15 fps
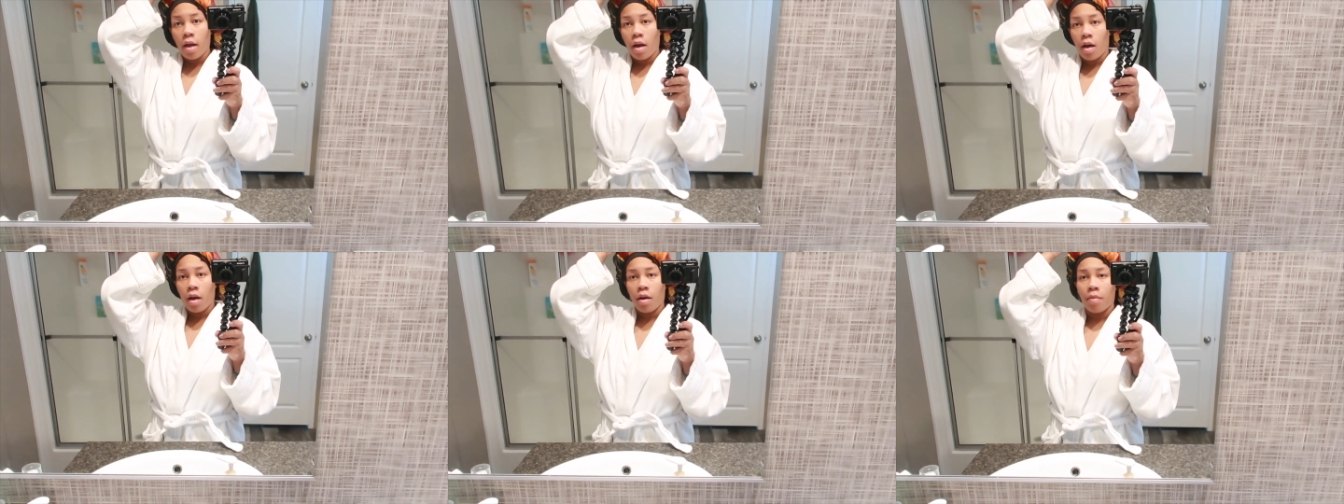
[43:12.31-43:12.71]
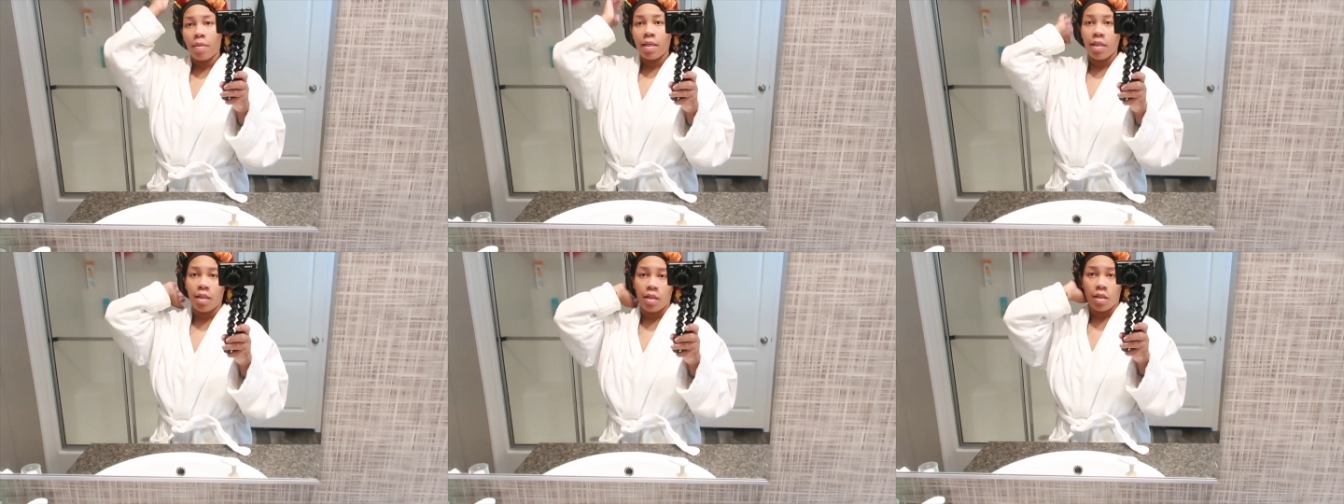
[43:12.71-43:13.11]
Um,
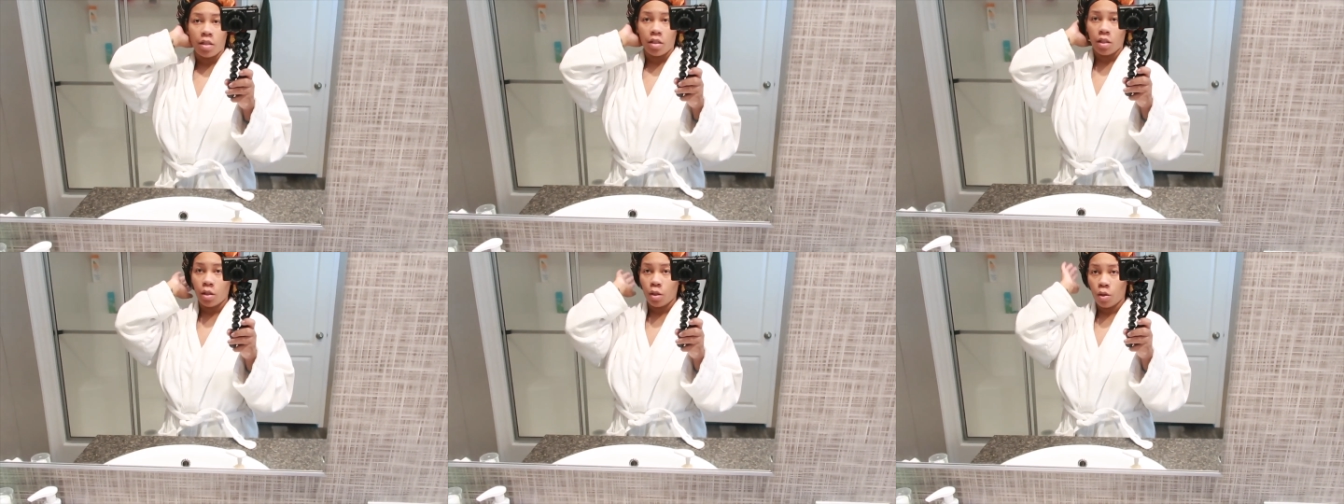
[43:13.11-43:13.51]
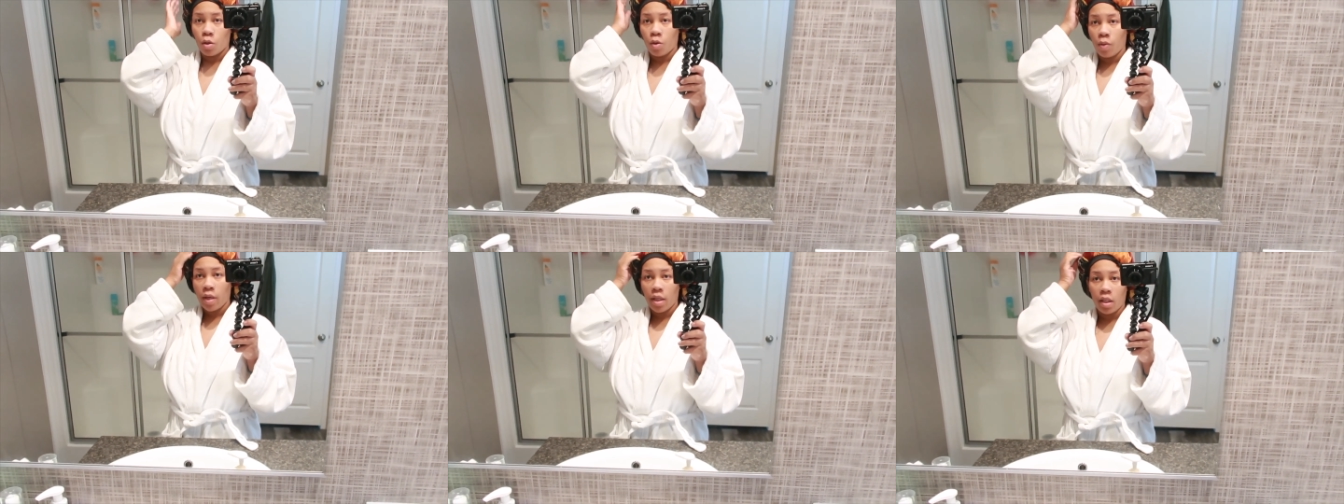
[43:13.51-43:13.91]
I did just a little
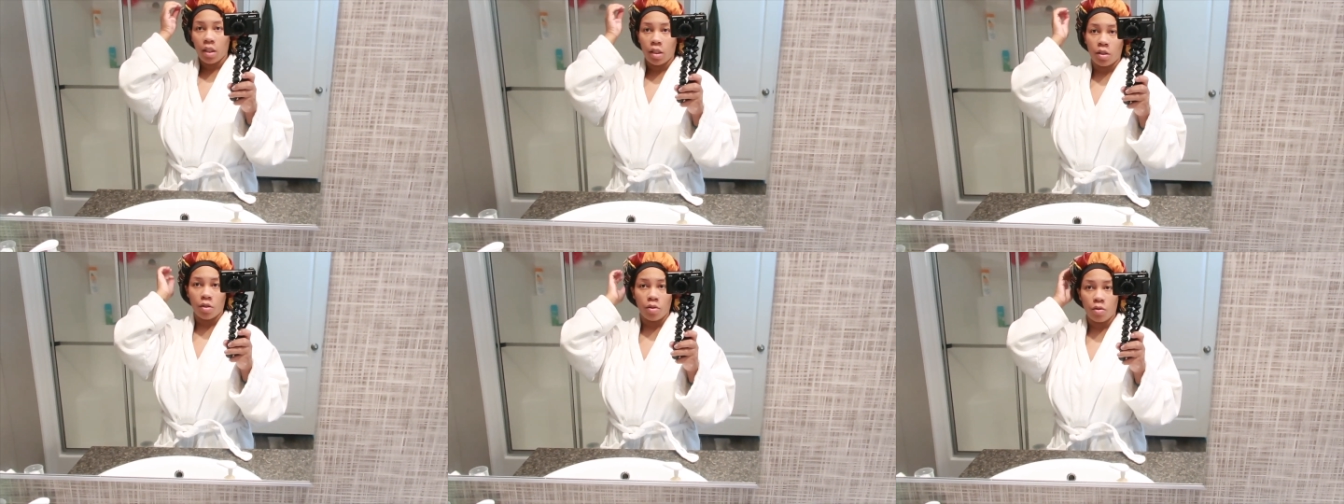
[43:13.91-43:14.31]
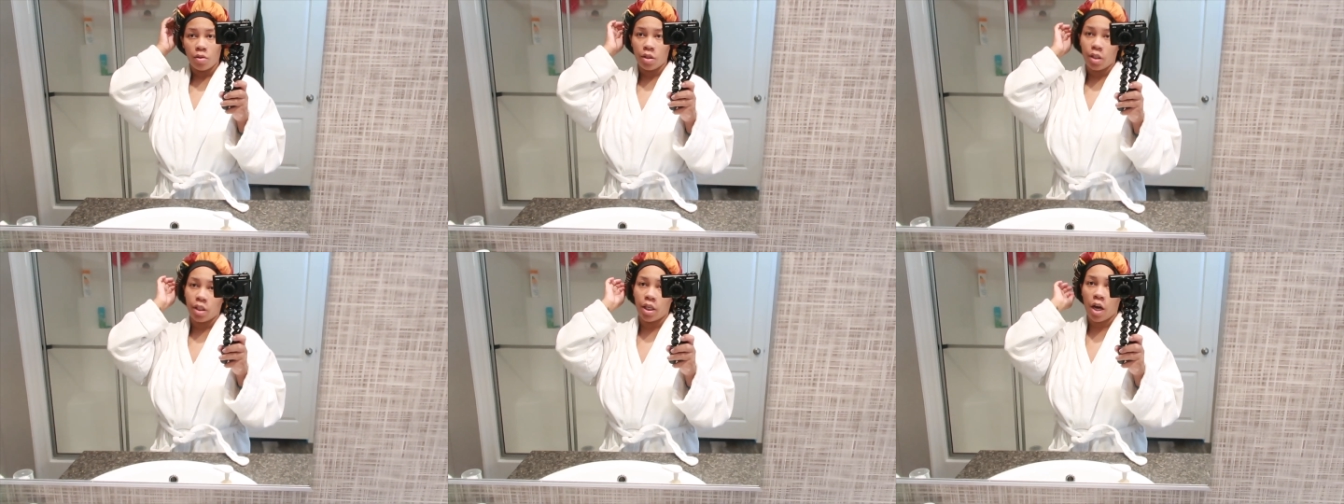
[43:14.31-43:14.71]
quick little
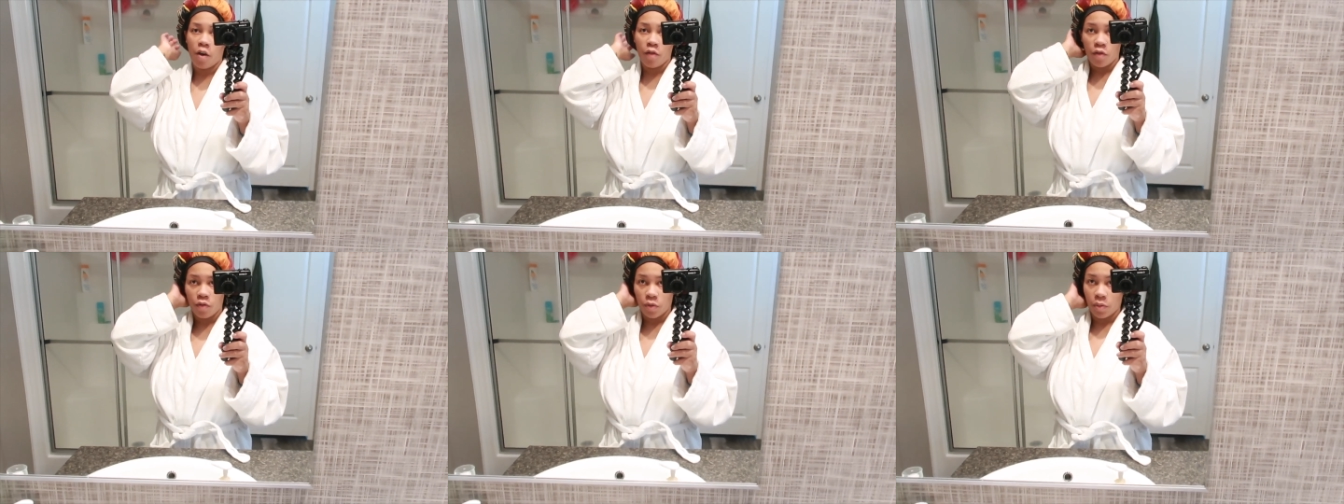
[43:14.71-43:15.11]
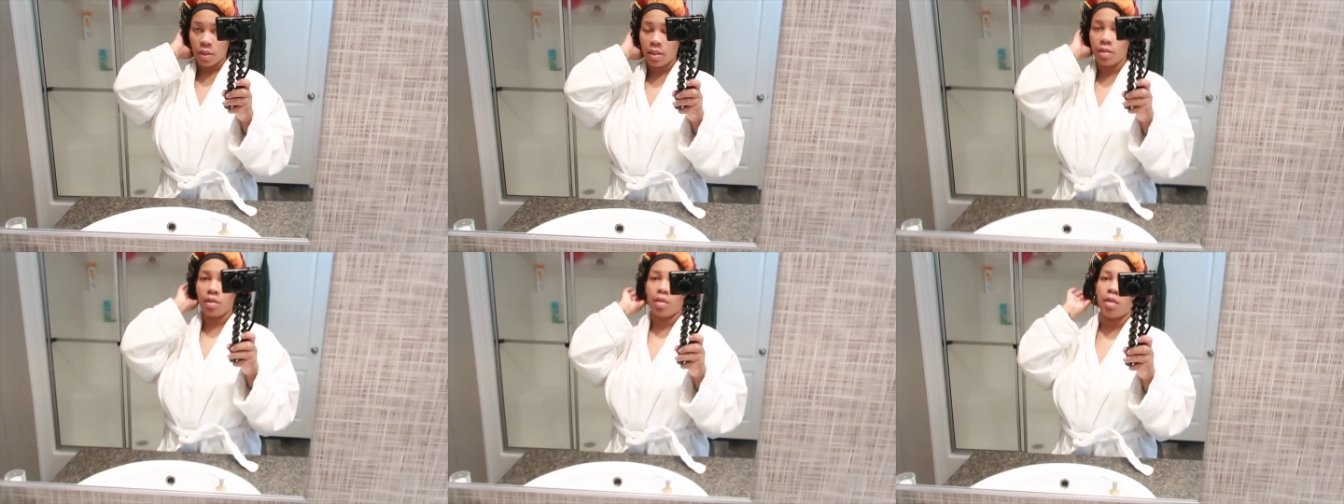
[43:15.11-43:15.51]
shower
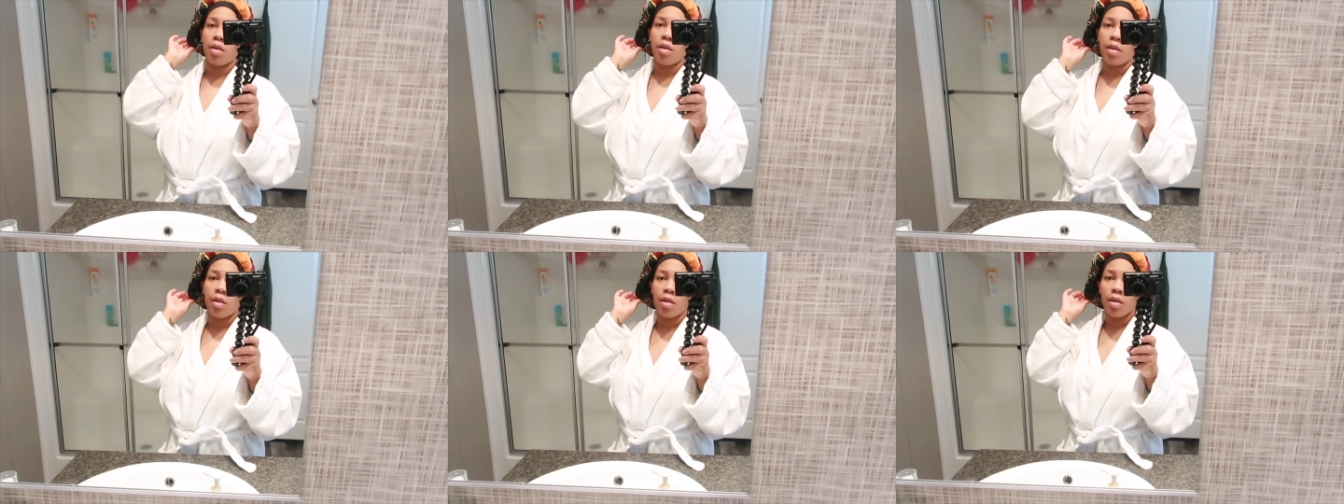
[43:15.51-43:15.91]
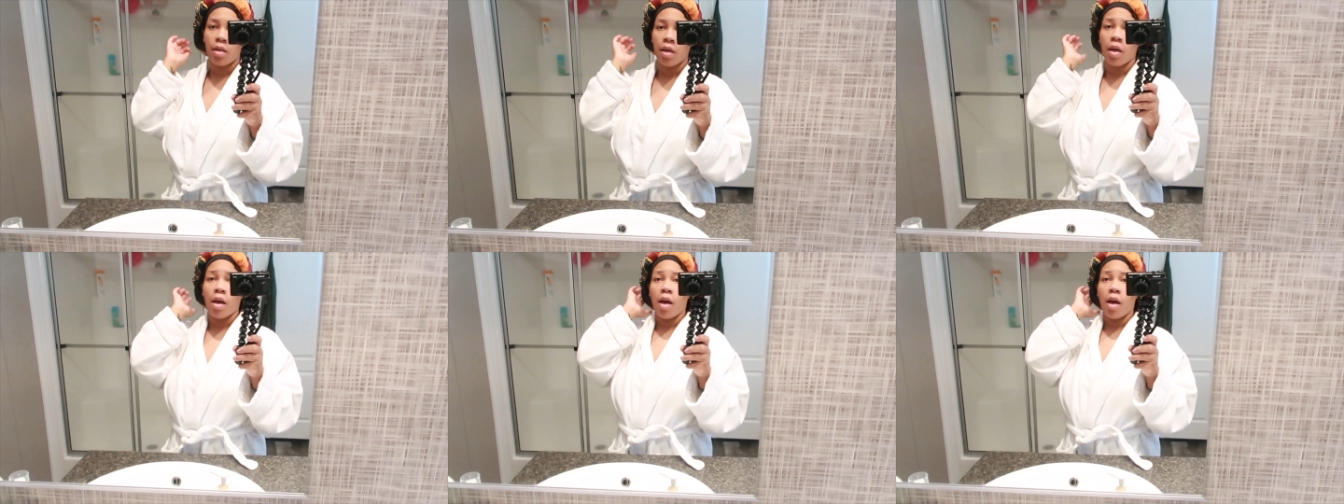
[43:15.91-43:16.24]
routine.